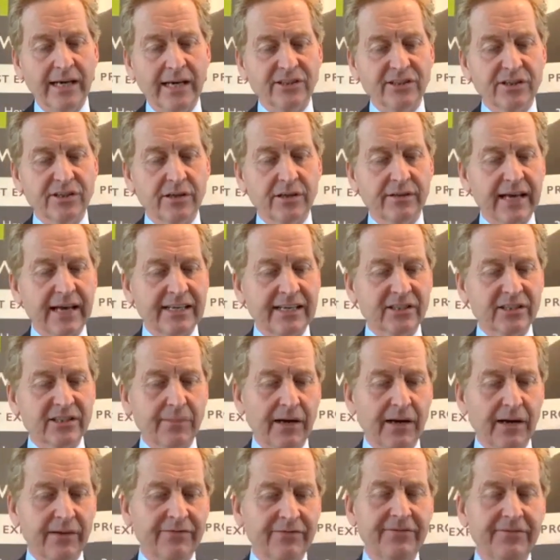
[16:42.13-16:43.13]
So that's my
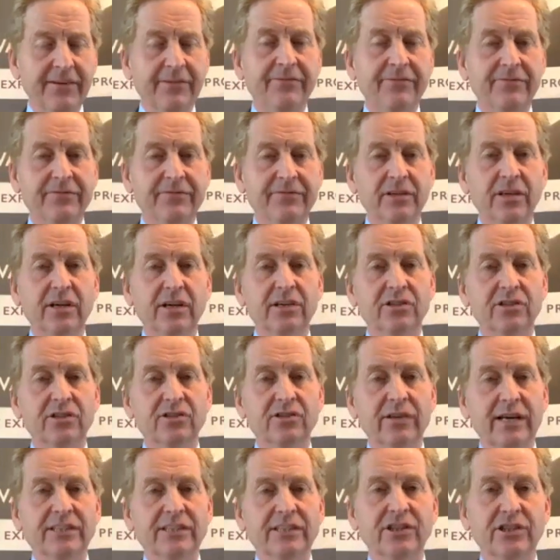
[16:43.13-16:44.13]
fifth
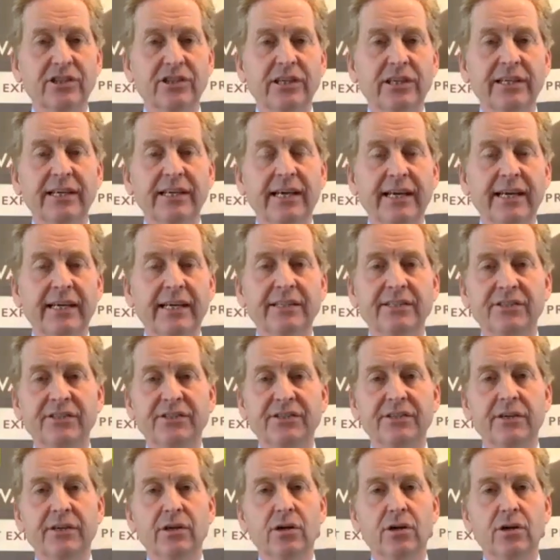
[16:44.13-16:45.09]
strategy, is